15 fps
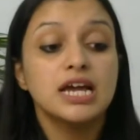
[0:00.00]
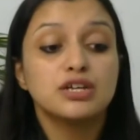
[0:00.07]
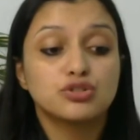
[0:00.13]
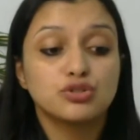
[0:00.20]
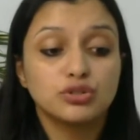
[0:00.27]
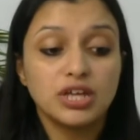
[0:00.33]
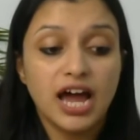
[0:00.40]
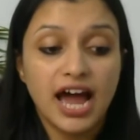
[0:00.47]

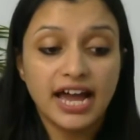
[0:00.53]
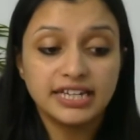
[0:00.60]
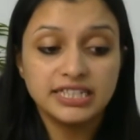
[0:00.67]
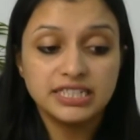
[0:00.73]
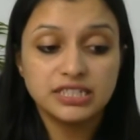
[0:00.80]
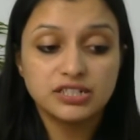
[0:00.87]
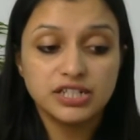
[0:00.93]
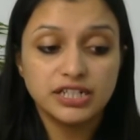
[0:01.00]
So the
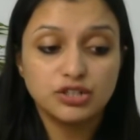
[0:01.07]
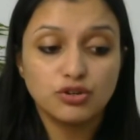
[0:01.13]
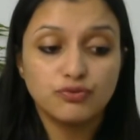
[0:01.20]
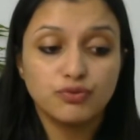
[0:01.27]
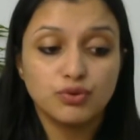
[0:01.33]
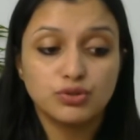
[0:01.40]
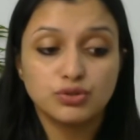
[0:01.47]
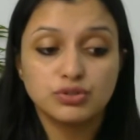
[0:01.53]
highest rate of
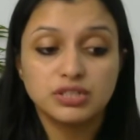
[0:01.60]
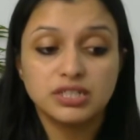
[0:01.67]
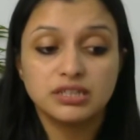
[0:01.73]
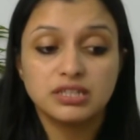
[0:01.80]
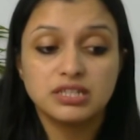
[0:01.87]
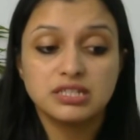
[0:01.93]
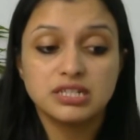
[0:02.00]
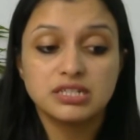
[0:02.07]

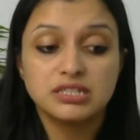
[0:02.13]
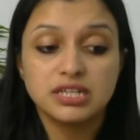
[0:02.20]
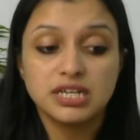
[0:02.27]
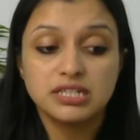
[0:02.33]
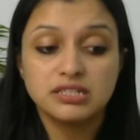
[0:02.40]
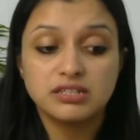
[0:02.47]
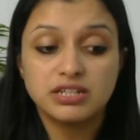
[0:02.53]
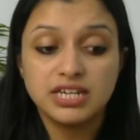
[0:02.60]
photosynthesis
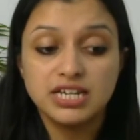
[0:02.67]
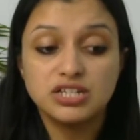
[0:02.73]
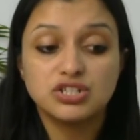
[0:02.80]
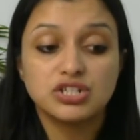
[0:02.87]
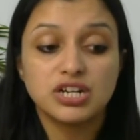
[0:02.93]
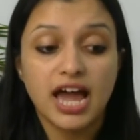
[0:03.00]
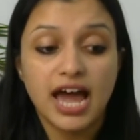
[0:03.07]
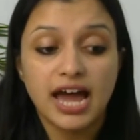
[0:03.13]
is
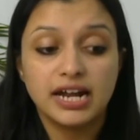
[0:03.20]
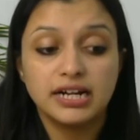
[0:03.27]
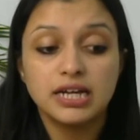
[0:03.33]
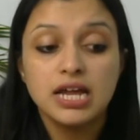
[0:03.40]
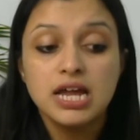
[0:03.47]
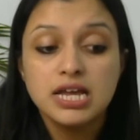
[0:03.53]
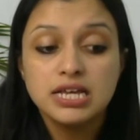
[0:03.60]
reached at